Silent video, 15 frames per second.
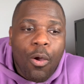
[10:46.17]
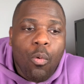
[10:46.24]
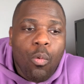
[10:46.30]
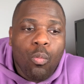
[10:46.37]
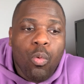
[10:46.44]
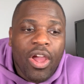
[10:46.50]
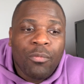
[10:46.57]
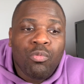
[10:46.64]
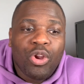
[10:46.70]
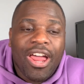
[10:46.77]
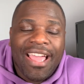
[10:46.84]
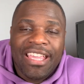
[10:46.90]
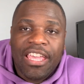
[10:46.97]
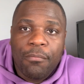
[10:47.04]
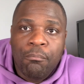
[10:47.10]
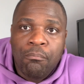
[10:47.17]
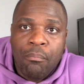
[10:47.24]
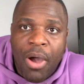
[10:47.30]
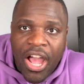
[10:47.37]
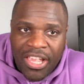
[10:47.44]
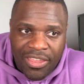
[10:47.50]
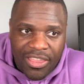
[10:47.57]
when will I get
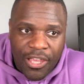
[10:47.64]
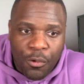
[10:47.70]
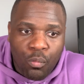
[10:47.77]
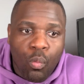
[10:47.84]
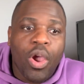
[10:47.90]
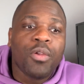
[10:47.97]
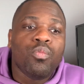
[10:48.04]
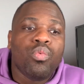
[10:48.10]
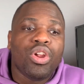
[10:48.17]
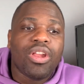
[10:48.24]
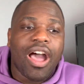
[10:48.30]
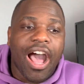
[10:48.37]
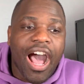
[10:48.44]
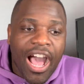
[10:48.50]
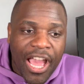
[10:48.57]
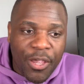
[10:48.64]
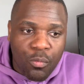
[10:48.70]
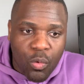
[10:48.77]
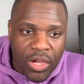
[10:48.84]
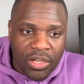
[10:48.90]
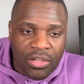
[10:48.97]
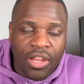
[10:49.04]
my thing? When will I
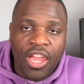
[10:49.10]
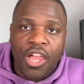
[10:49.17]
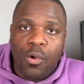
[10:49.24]
win?